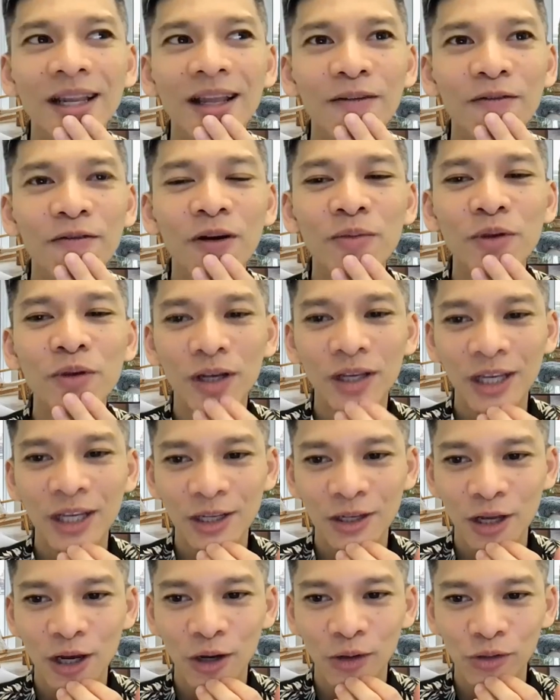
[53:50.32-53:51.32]
from your
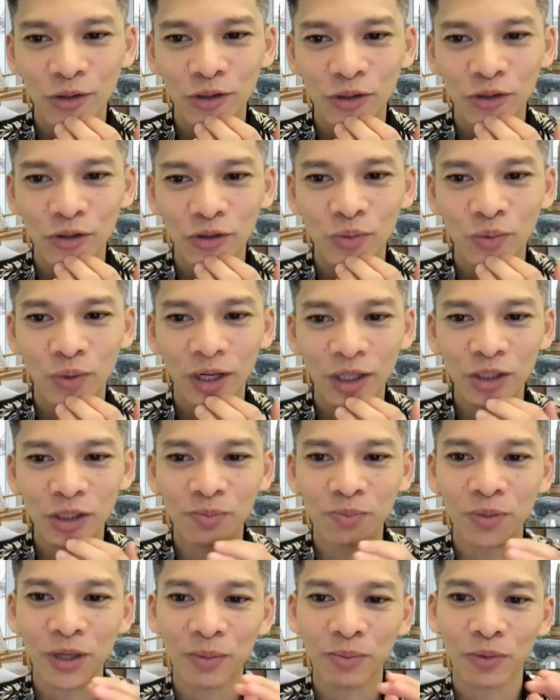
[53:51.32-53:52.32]
keynote do you wish
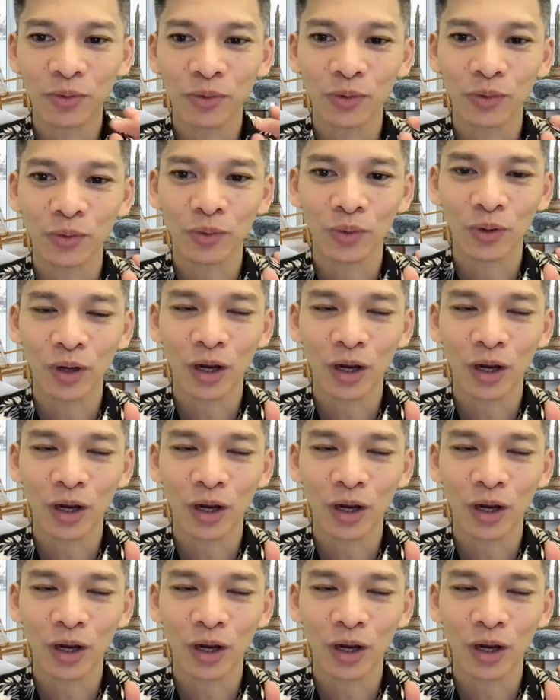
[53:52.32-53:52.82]
people